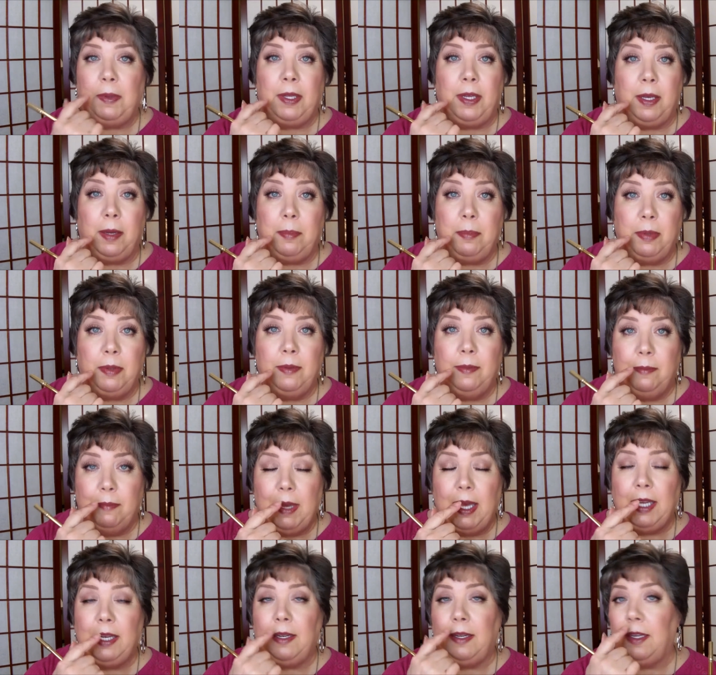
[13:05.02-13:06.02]
lip
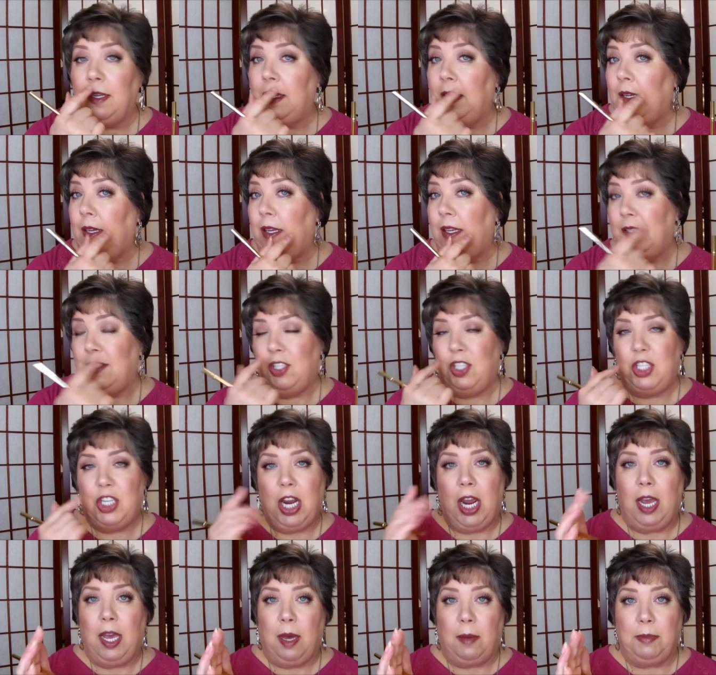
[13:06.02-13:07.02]
mainly is
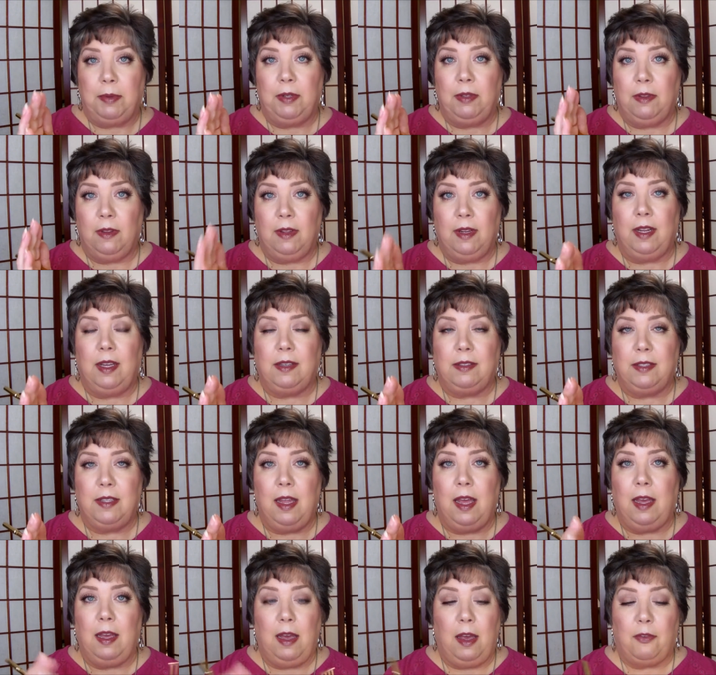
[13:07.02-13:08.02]
chapped the next
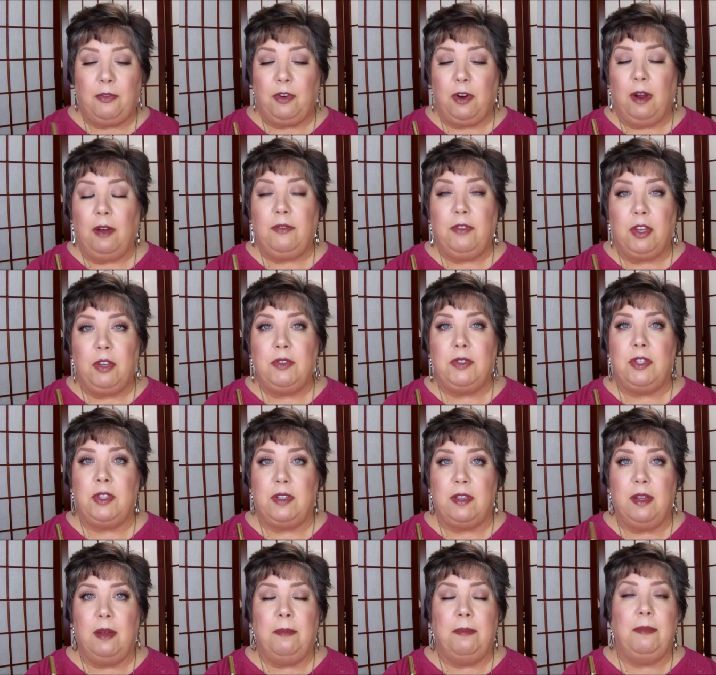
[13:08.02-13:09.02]
day after I've used
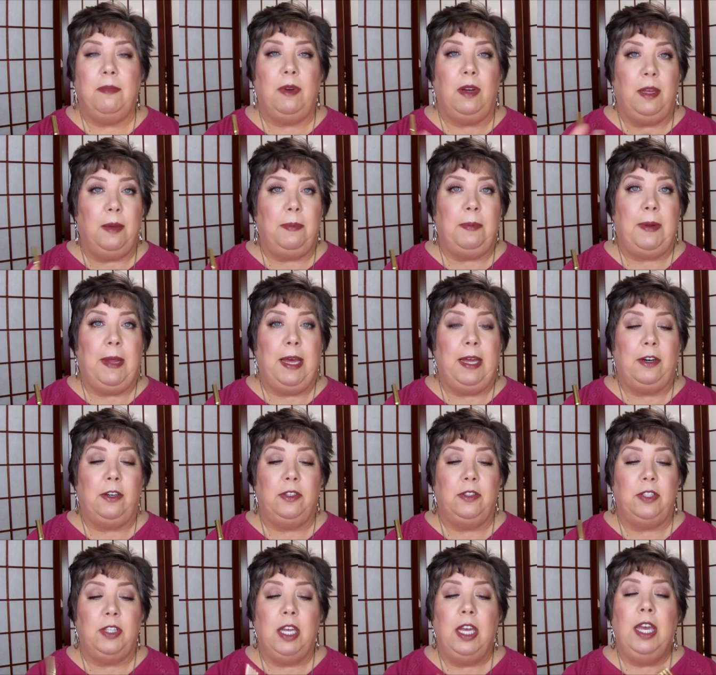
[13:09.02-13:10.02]
some lip
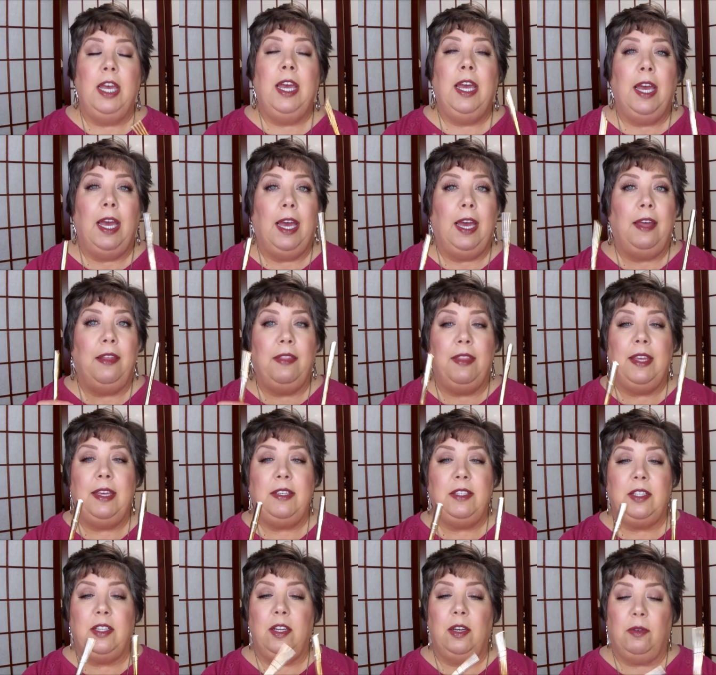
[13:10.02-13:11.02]
liners, and
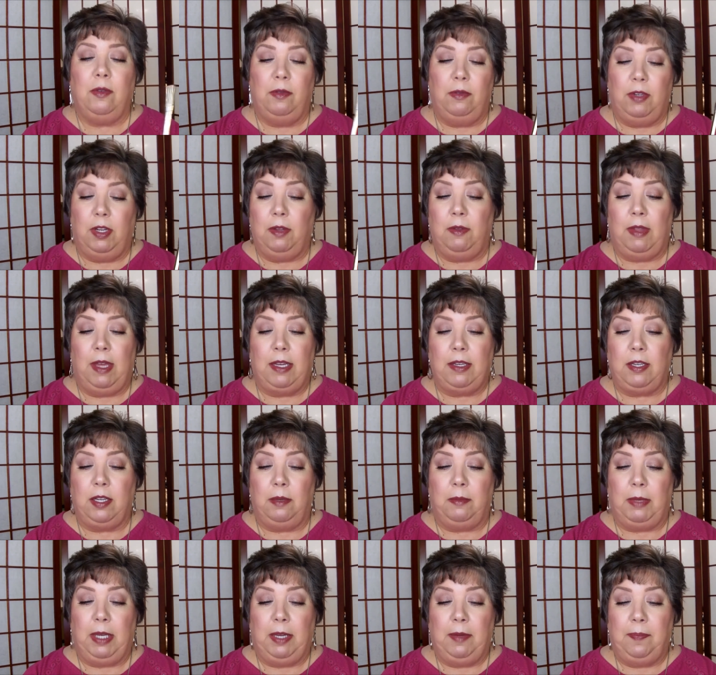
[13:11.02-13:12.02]
these don't do that to
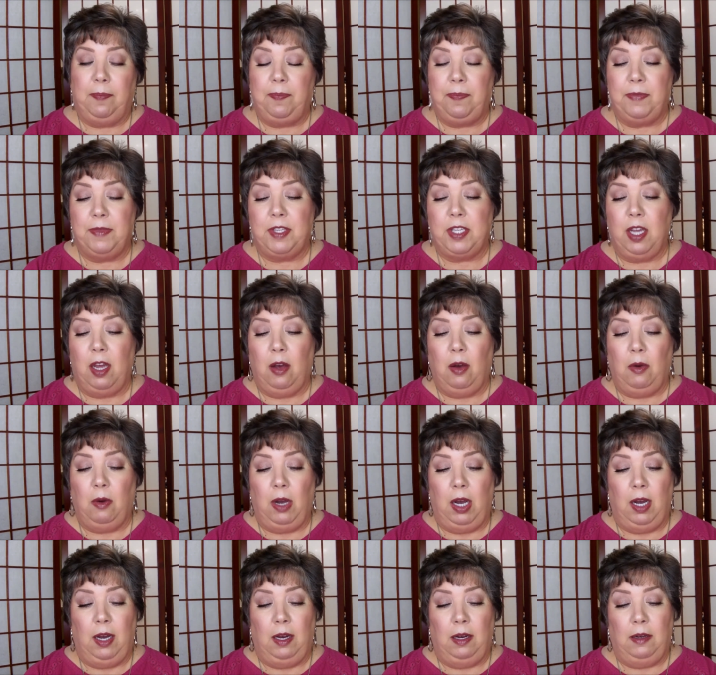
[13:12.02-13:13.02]
me.
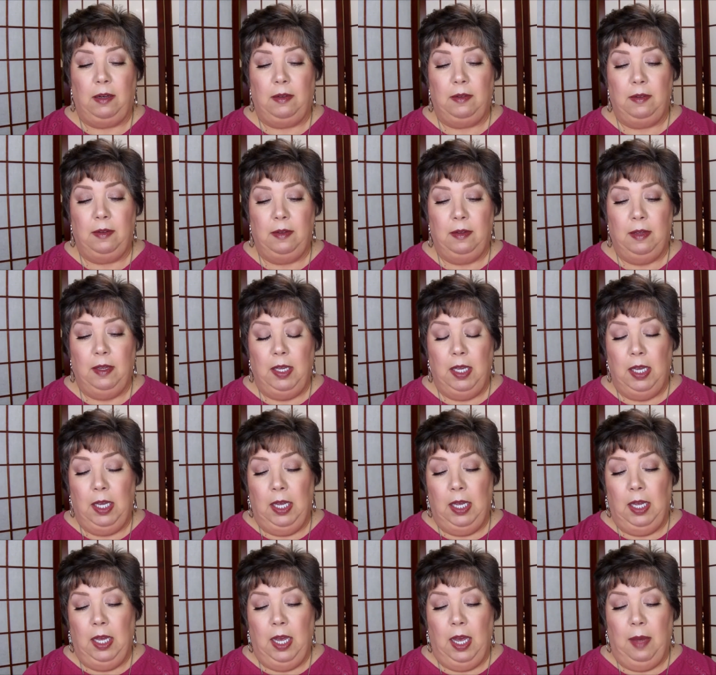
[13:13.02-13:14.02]
So
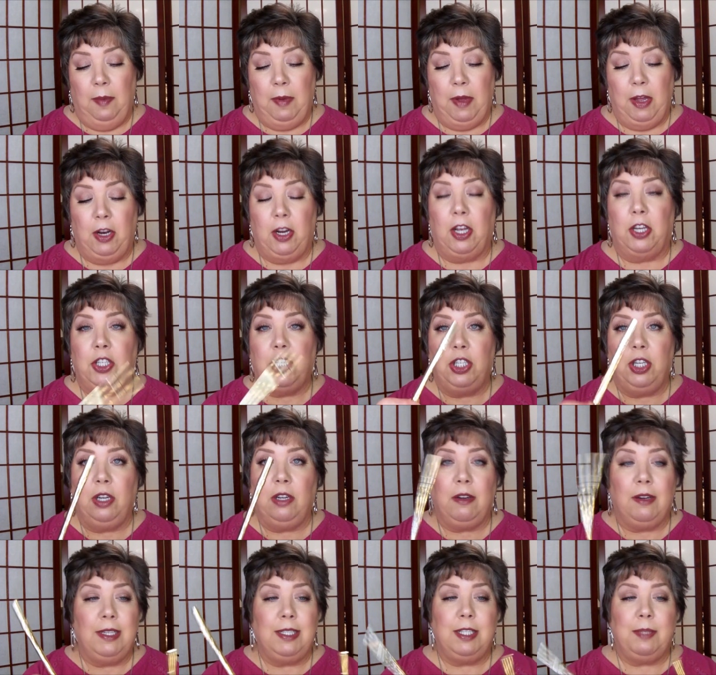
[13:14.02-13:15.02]
I bought a
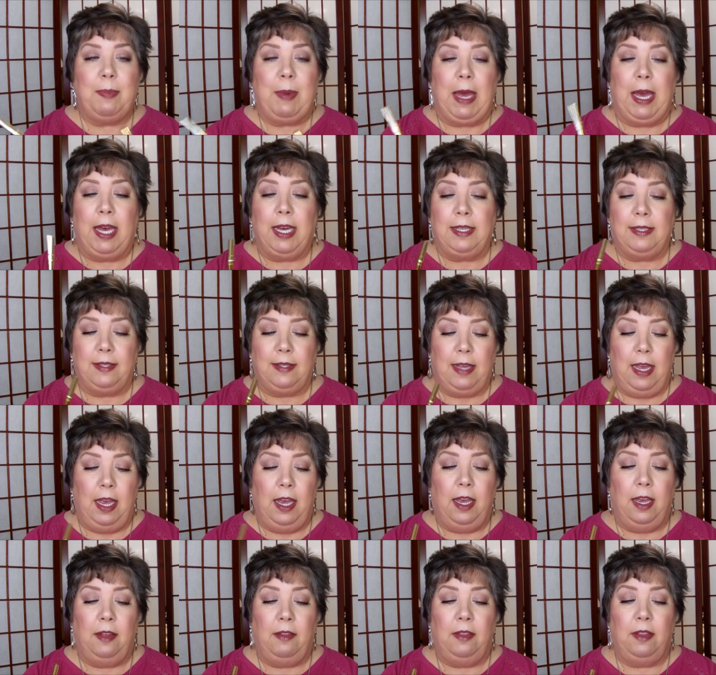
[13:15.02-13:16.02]
Sugar and Spice,
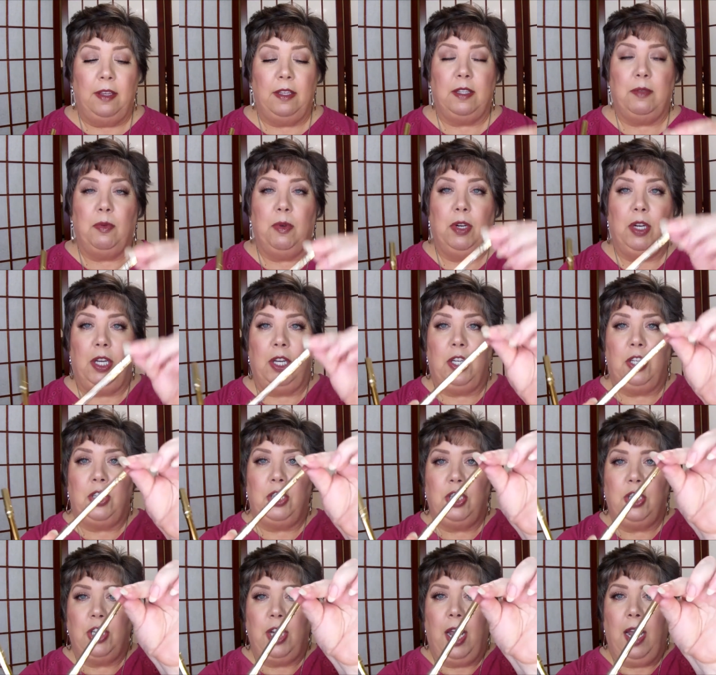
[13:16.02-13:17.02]
and this one is
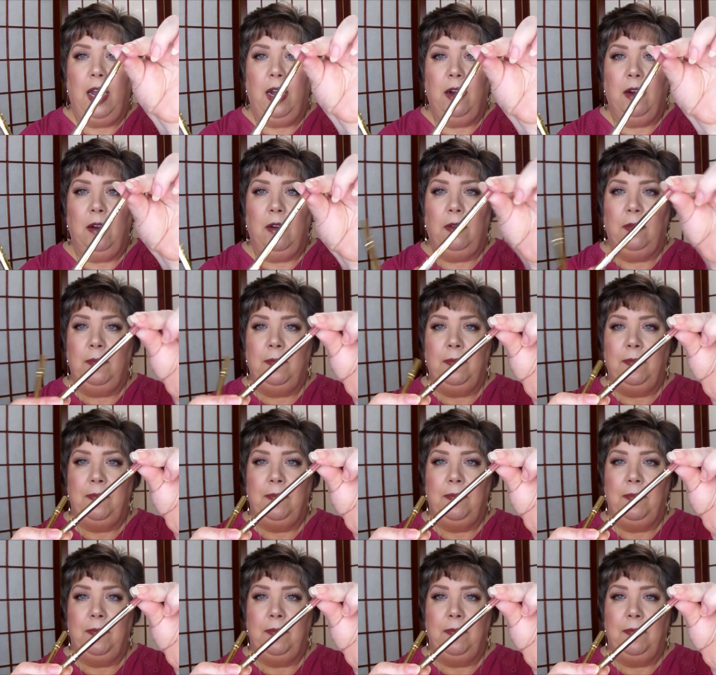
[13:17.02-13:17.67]
Cher,